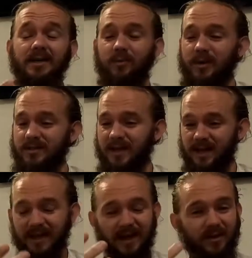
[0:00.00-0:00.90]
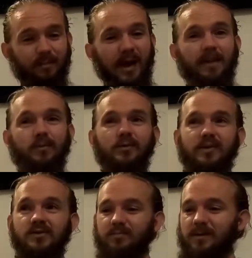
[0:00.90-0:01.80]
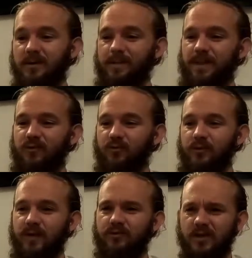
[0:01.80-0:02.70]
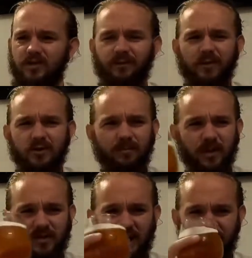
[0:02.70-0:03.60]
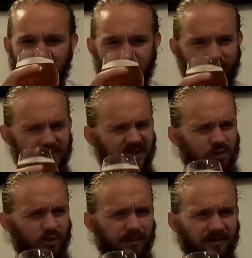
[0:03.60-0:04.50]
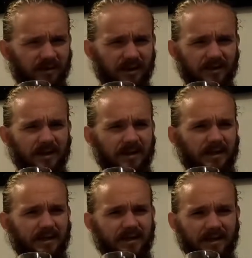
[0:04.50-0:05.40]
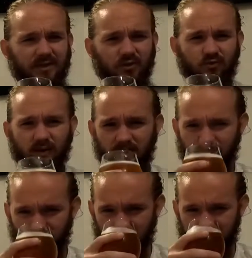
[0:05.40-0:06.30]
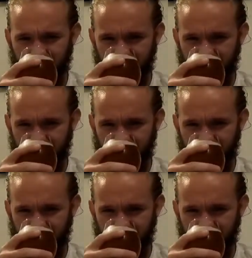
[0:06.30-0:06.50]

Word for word: But uh, yeah, the backbone of this beer is really interesting. The first impression I have of this one is that it's going to be a very kind of nice, drinkable,